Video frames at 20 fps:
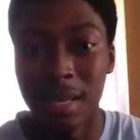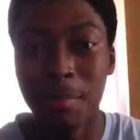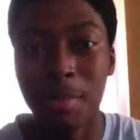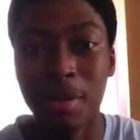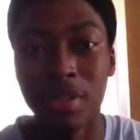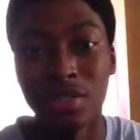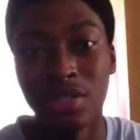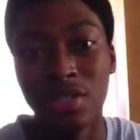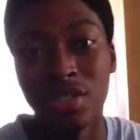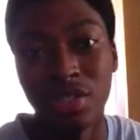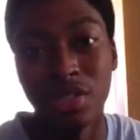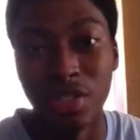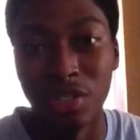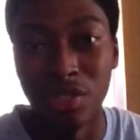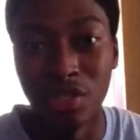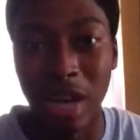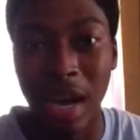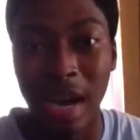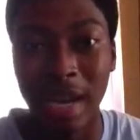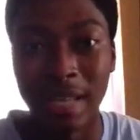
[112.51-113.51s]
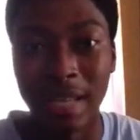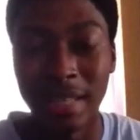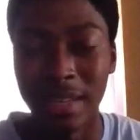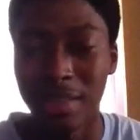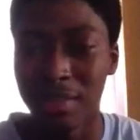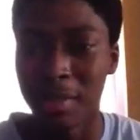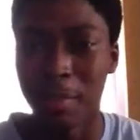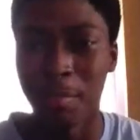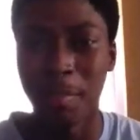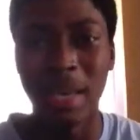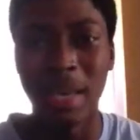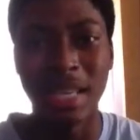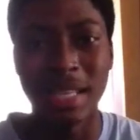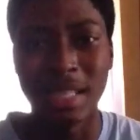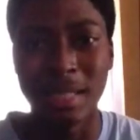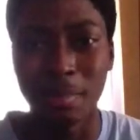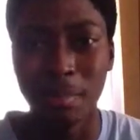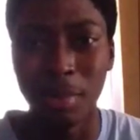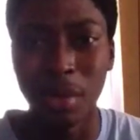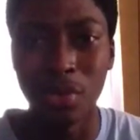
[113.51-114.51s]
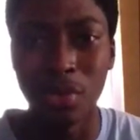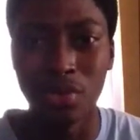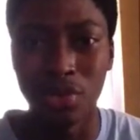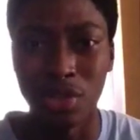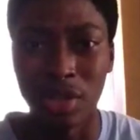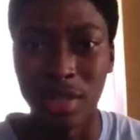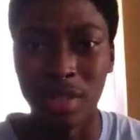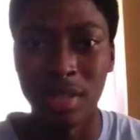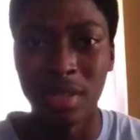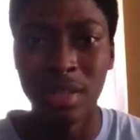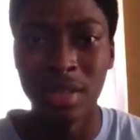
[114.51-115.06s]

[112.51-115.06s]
punches the giant, there's a big explosion,